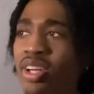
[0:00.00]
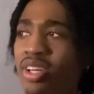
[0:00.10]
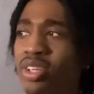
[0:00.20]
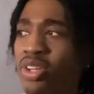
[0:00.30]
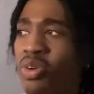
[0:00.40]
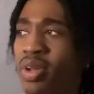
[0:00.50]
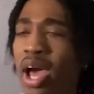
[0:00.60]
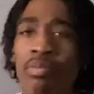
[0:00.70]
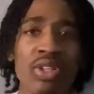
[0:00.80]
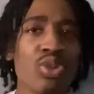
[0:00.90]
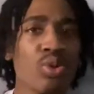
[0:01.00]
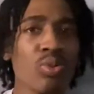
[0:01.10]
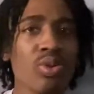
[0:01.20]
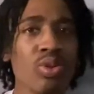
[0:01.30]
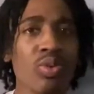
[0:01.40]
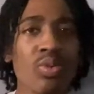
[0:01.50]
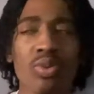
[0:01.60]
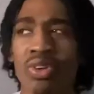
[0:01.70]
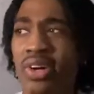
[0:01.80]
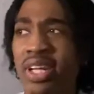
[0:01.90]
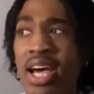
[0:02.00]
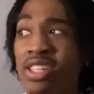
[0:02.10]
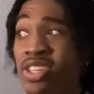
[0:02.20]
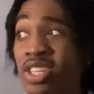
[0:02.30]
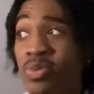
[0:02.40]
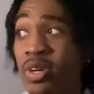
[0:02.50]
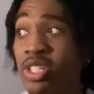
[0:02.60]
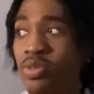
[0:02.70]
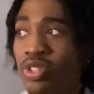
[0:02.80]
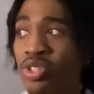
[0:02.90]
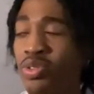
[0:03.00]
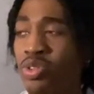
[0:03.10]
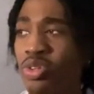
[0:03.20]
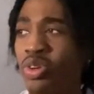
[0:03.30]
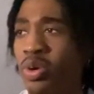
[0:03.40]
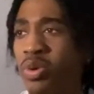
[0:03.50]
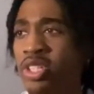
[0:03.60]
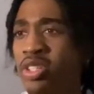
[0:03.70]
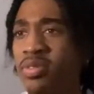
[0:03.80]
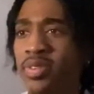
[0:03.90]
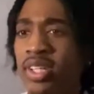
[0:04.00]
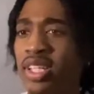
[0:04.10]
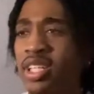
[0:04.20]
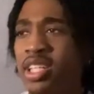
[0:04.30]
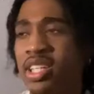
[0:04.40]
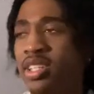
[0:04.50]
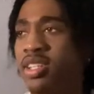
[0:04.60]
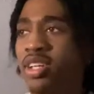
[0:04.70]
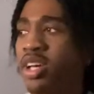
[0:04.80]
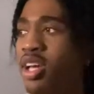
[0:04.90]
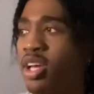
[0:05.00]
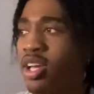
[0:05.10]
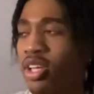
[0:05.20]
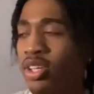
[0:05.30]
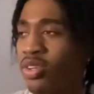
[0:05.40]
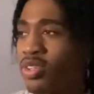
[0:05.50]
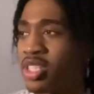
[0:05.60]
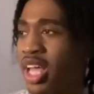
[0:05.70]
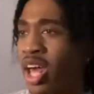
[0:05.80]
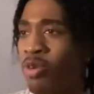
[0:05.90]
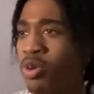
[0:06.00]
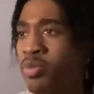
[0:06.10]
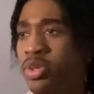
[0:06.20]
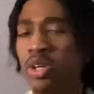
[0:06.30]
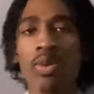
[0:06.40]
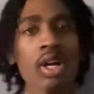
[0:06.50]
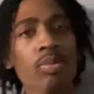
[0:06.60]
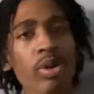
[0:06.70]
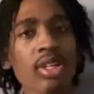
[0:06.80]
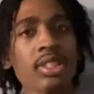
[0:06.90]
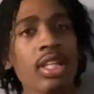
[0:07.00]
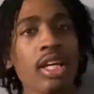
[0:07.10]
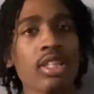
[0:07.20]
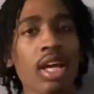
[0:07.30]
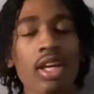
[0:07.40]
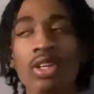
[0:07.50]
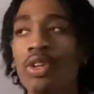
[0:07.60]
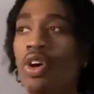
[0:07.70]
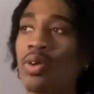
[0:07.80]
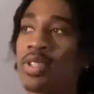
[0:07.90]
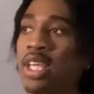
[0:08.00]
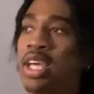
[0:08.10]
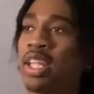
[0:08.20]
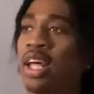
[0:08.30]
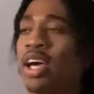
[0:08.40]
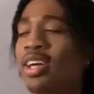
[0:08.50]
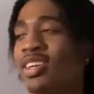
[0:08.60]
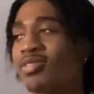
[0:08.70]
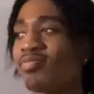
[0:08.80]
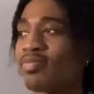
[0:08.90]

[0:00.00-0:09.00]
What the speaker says: you know, not be true to you, you know, and not express what's true to you and what you're feeling, then, you know what I'm saying? I don't want to be around a person like that. You know what I'm saying? Like,